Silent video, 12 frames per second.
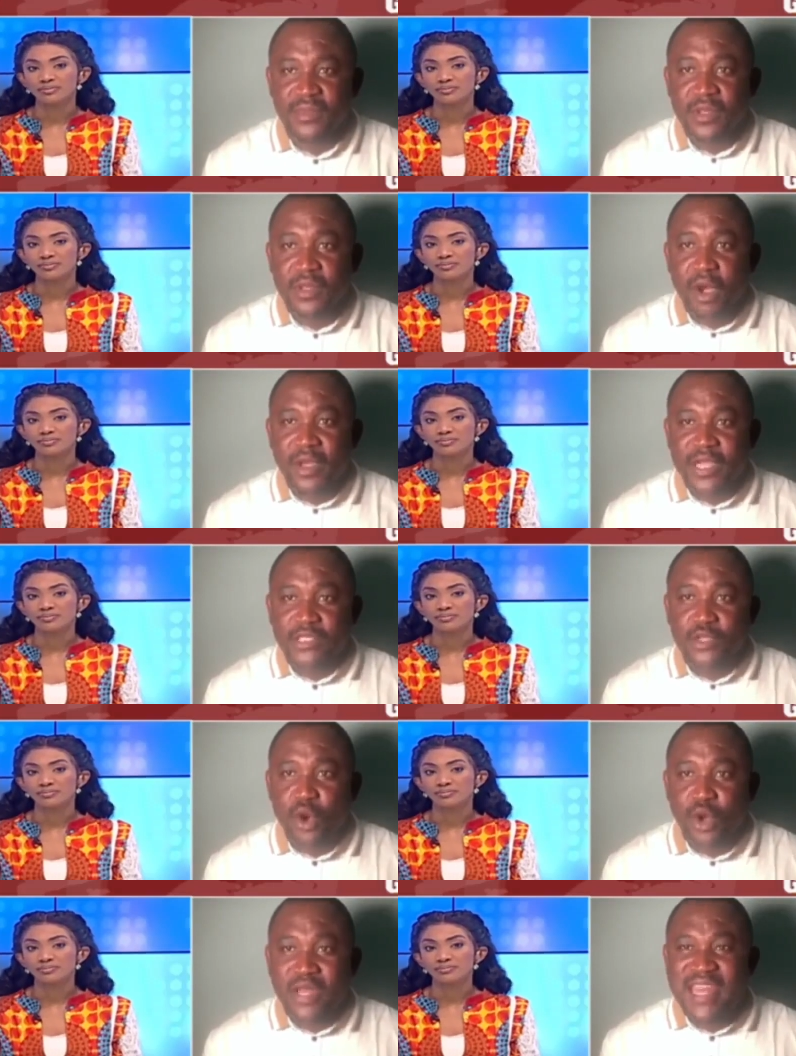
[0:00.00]
Speaker 1: Okay,
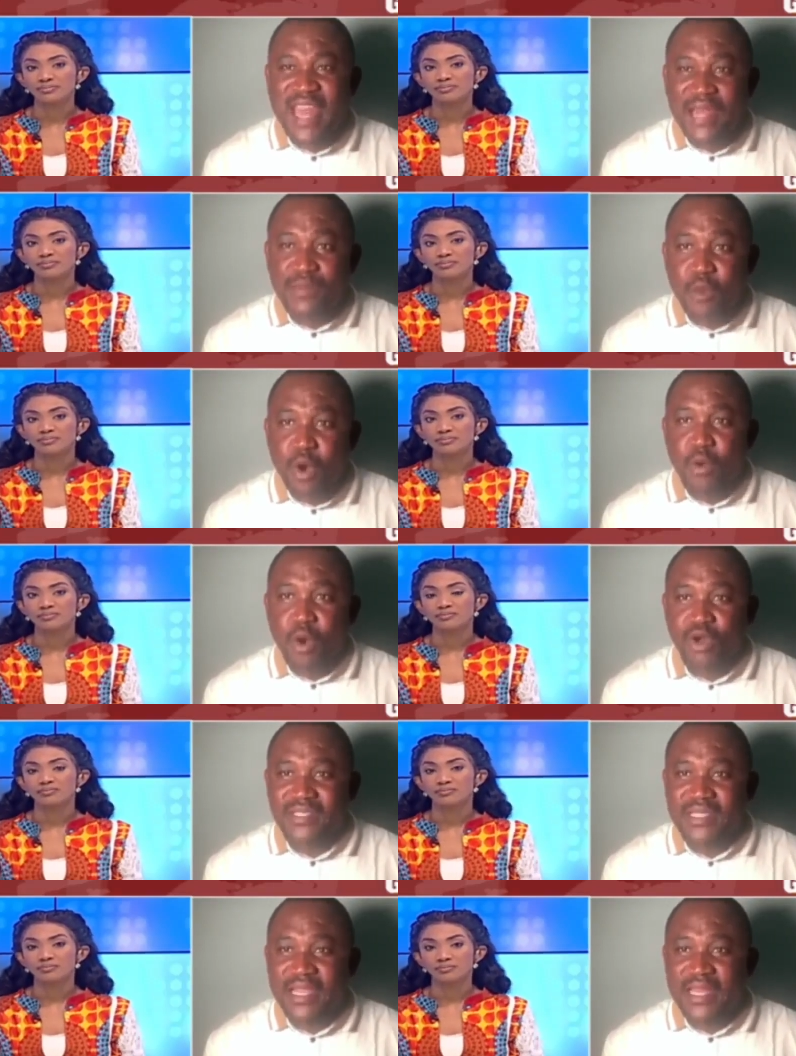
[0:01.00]
so NADMO was
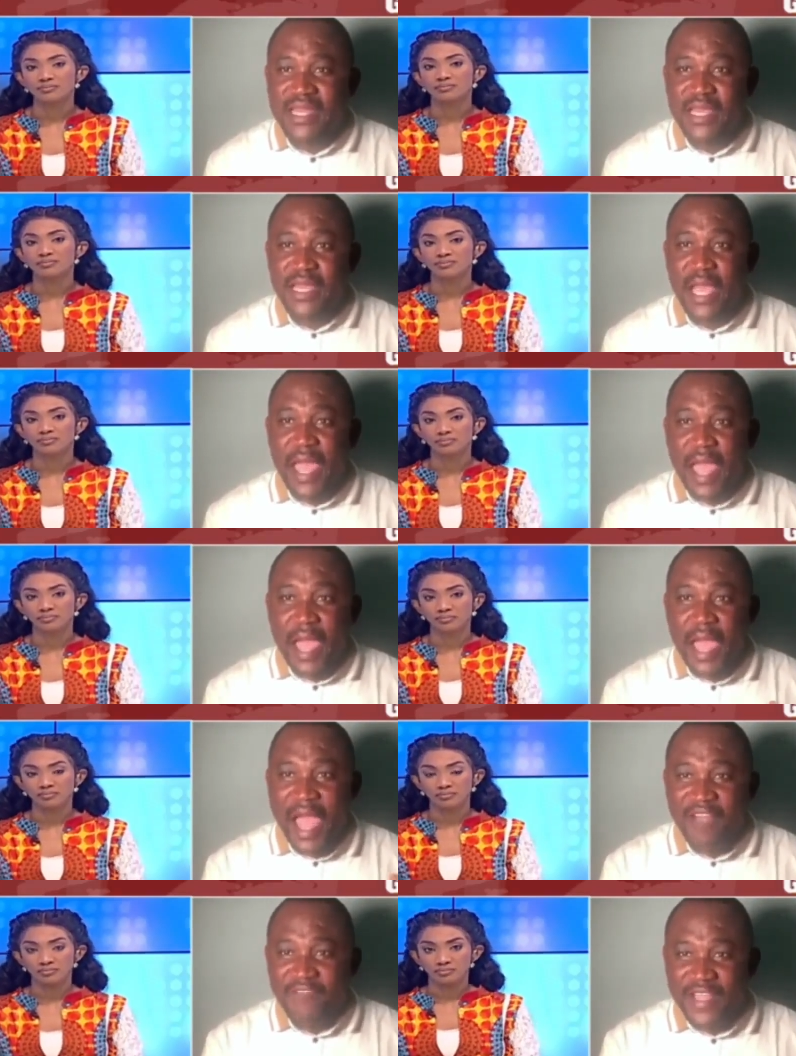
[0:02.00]
in the uh,
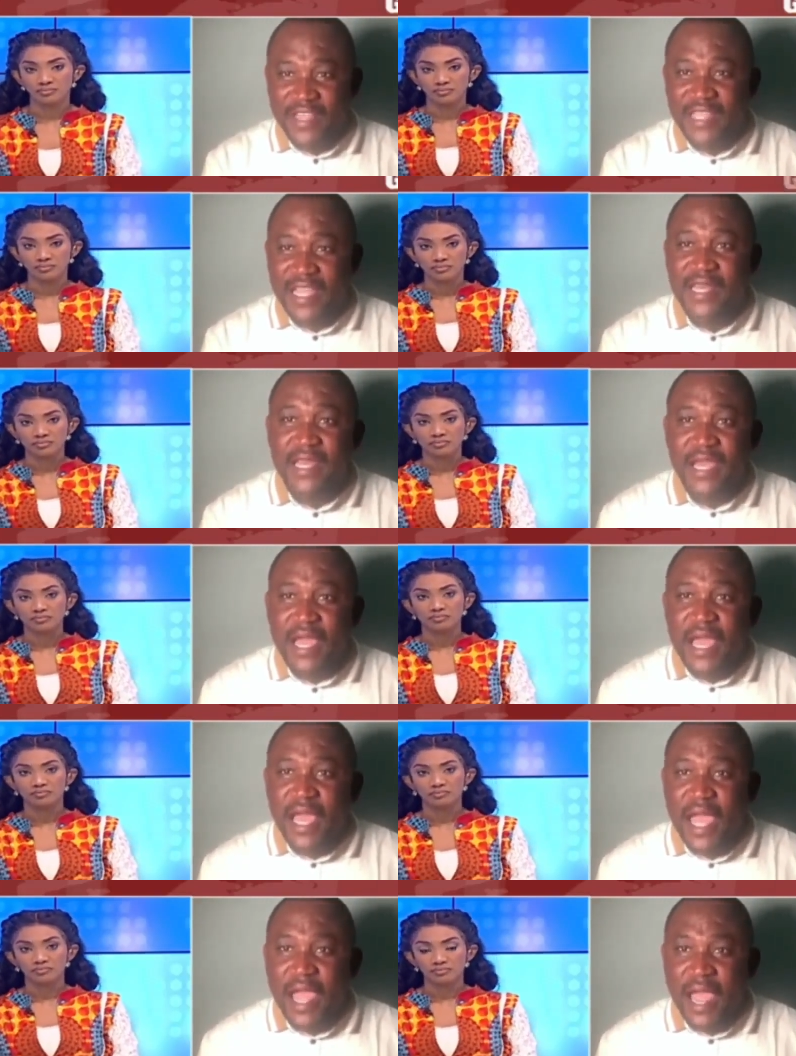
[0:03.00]
affected
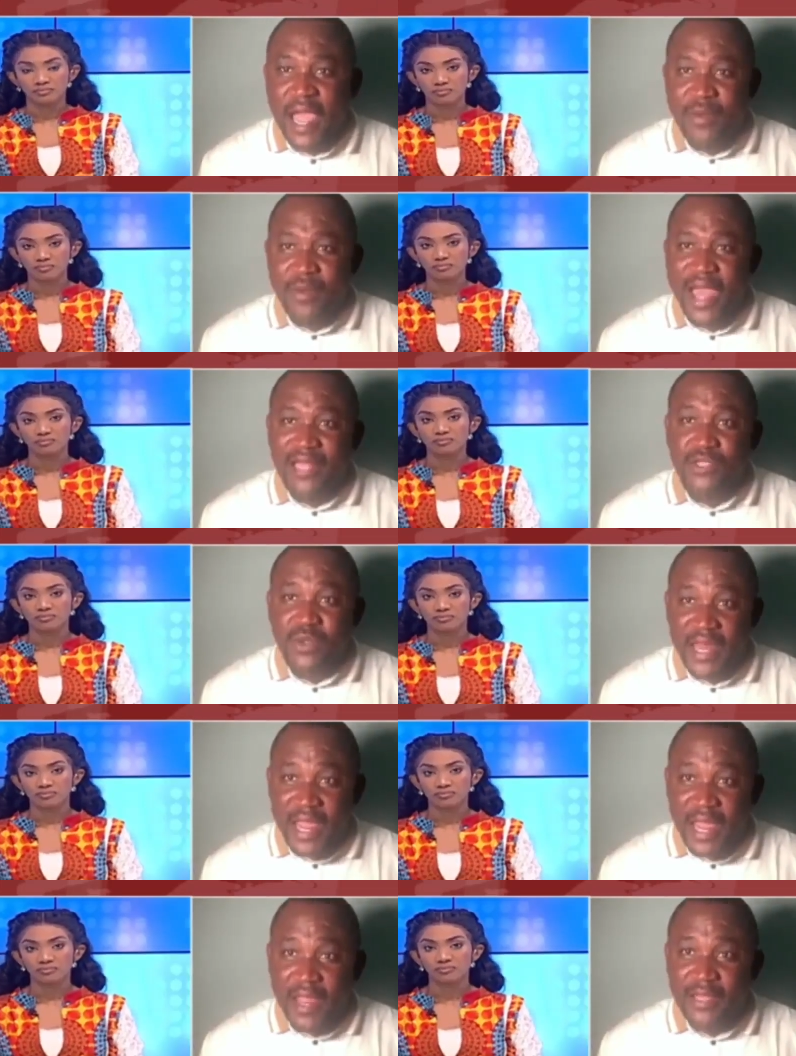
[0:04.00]
uh, area
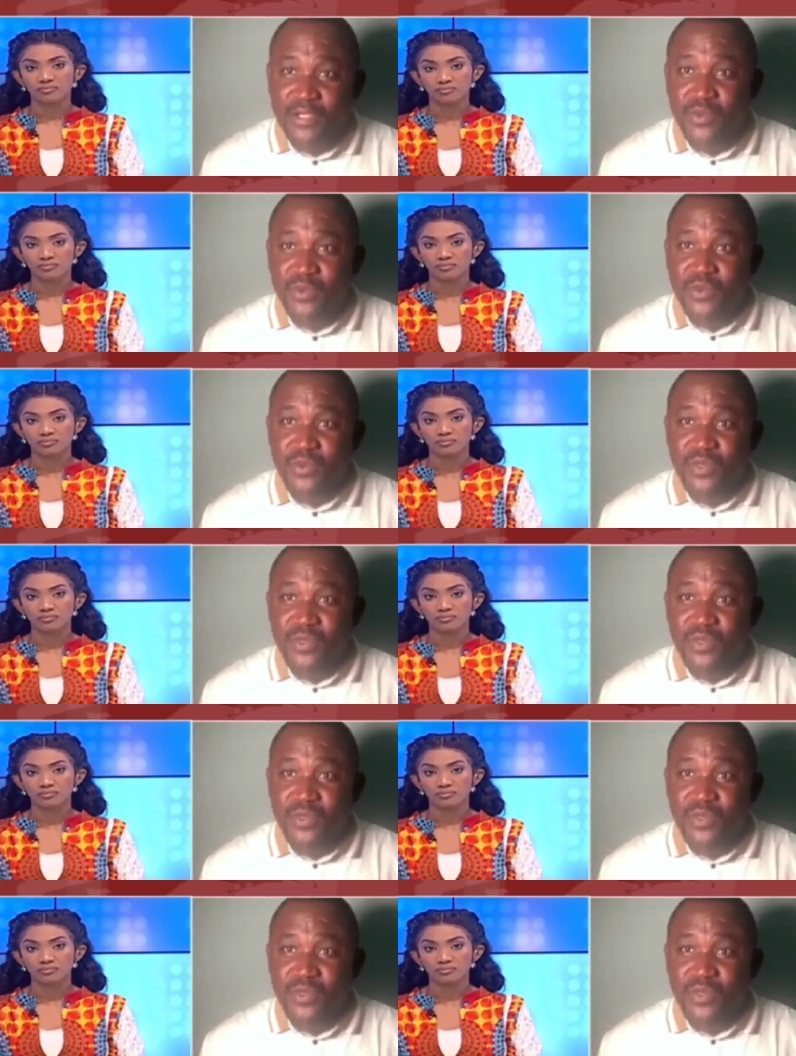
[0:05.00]
today to